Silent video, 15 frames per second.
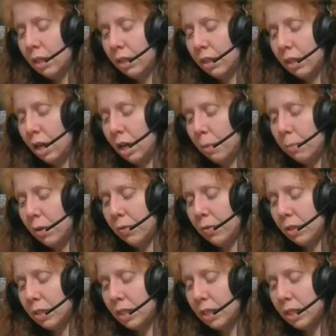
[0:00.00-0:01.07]
the cup of
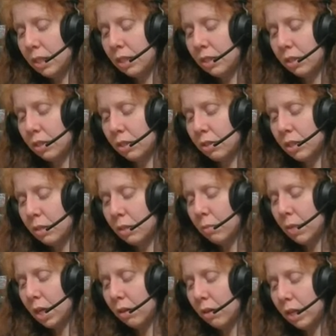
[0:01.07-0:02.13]
your sister
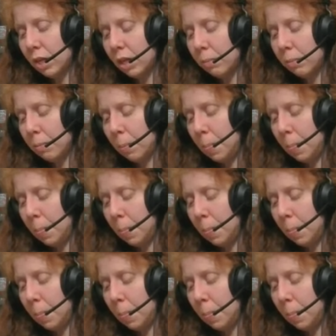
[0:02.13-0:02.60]
Samaria.